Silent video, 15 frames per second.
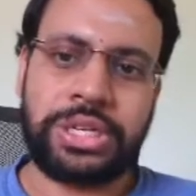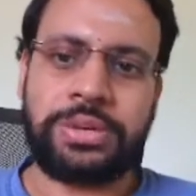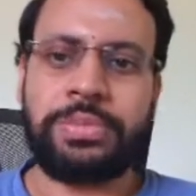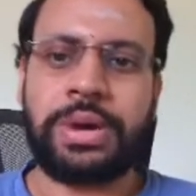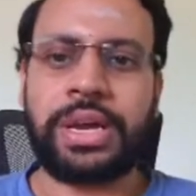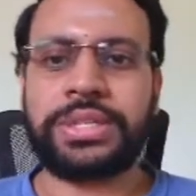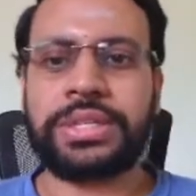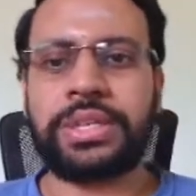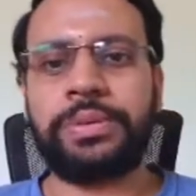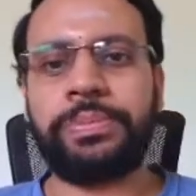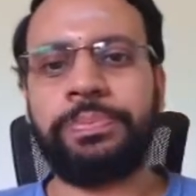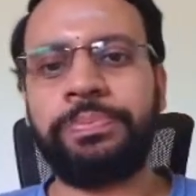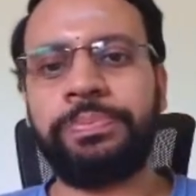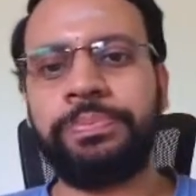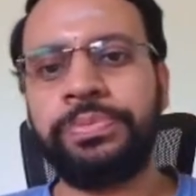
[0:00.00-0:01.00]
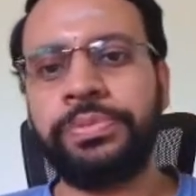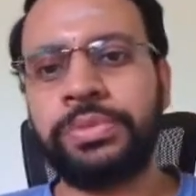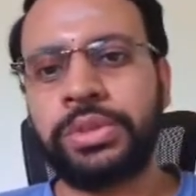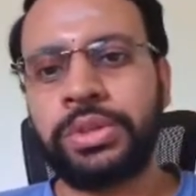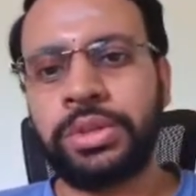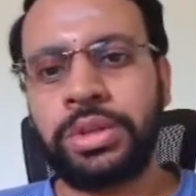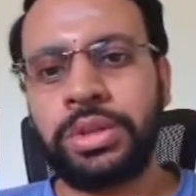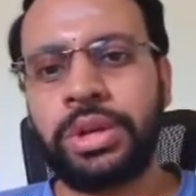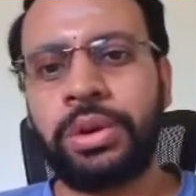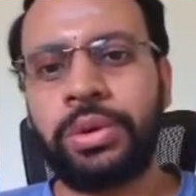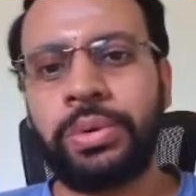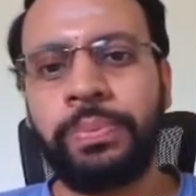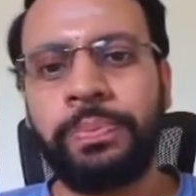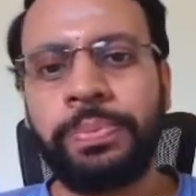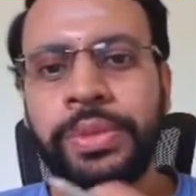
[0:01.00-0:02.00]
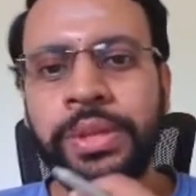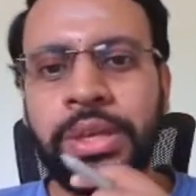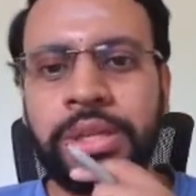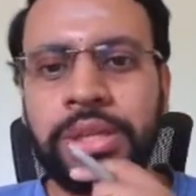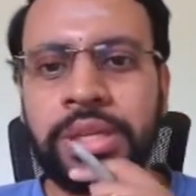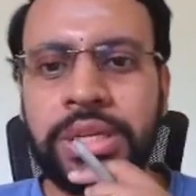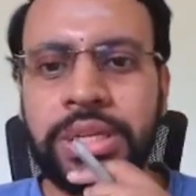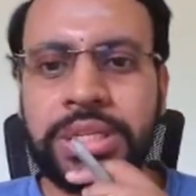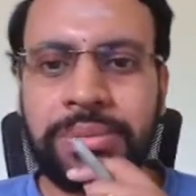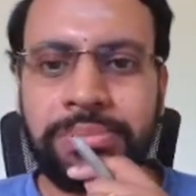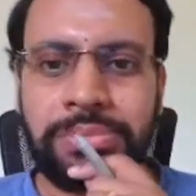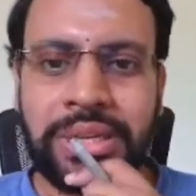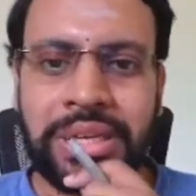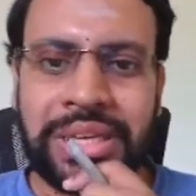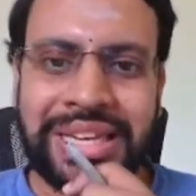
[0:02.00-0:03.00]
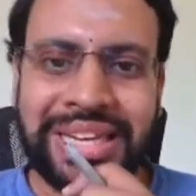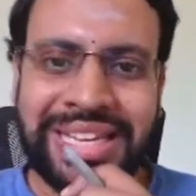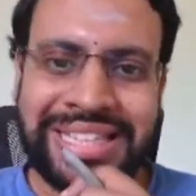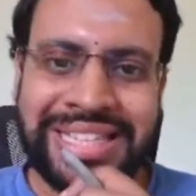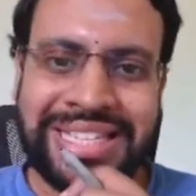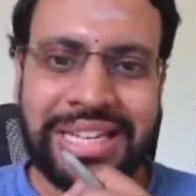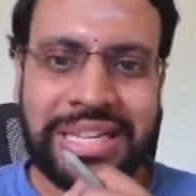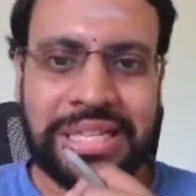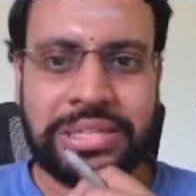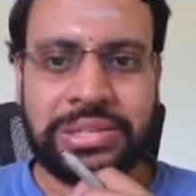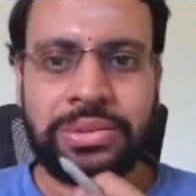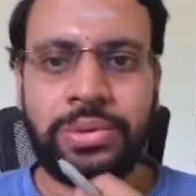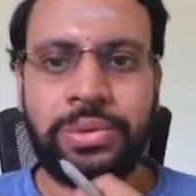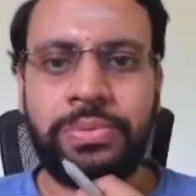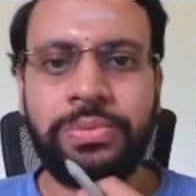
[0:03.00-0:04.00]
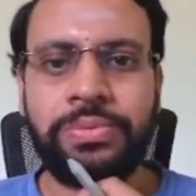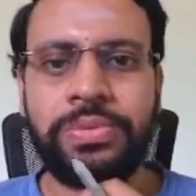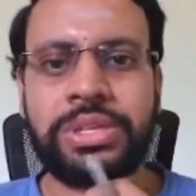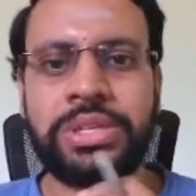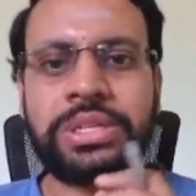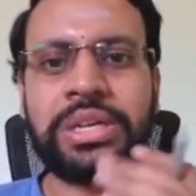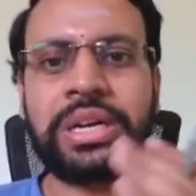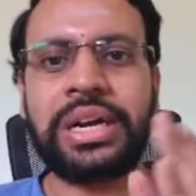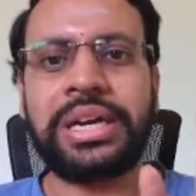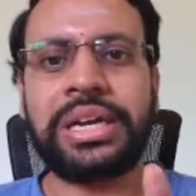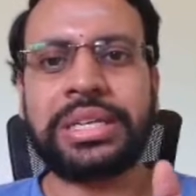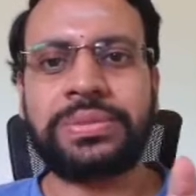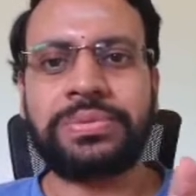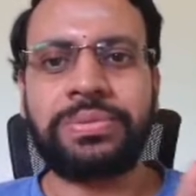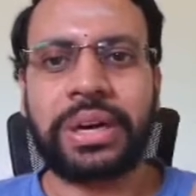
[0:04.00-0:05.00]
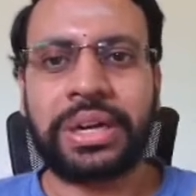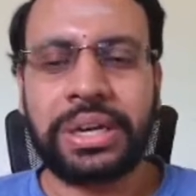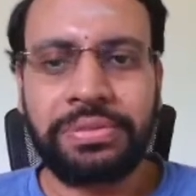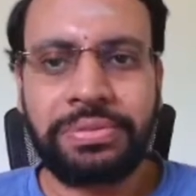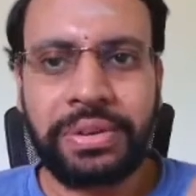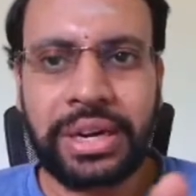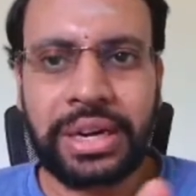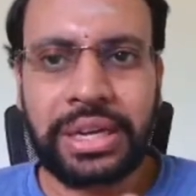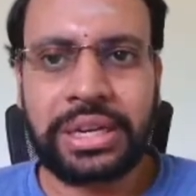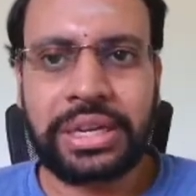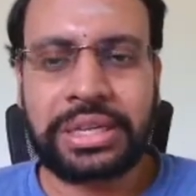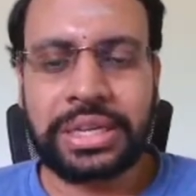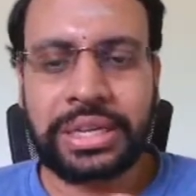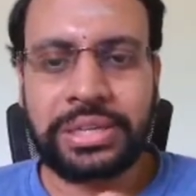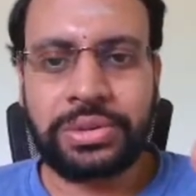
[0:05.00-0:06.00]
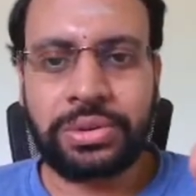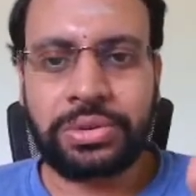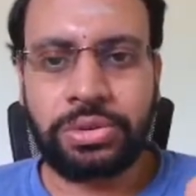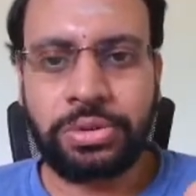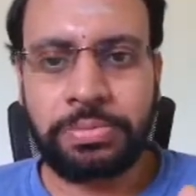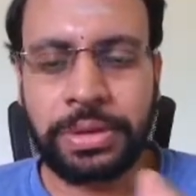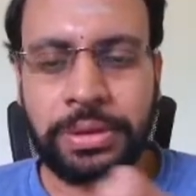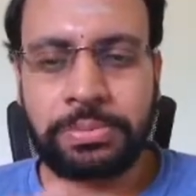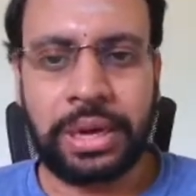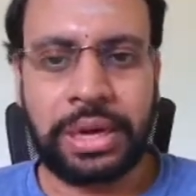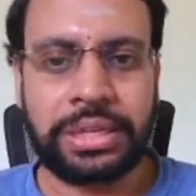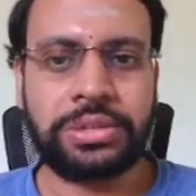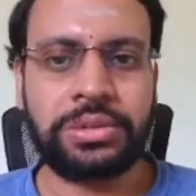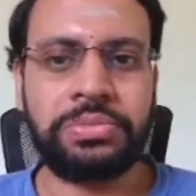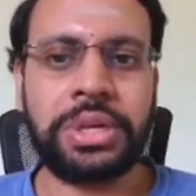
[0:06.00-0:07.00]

mask. Now there is something else also which is called as 45 degrees isotropic mask.